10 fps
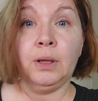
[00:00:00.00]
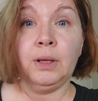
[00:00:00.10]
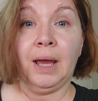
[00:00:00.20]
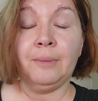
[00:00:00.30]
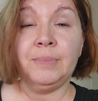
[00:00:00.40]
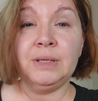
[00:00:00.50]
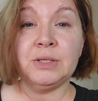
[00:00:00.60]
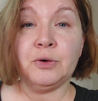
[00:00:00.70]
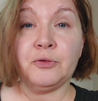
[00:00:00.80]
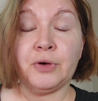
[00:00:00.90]
not be
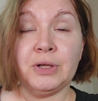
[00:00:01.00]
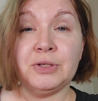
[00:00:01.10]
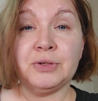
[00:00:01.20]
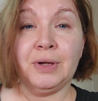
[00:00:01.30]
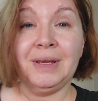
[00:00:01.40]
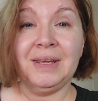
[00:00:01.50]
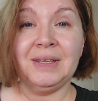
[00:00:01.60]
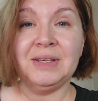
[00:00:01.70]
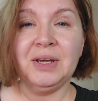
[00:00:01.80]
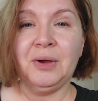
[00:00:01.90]
so frustrated